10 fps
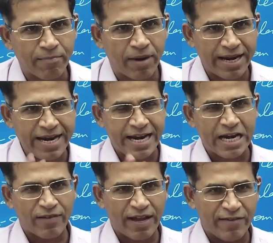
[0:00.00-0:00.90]
Marine
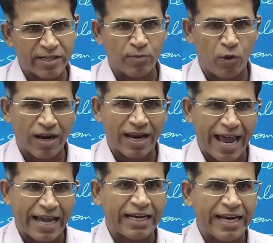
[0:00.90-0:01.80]
heat wave is more
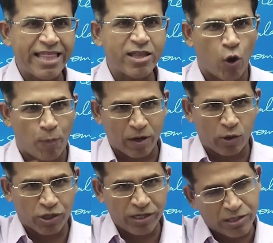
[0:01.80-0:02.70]
likely in the open
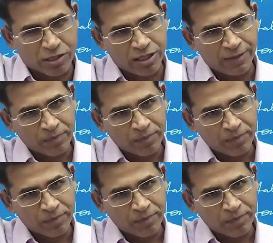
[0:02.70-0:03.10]
oceans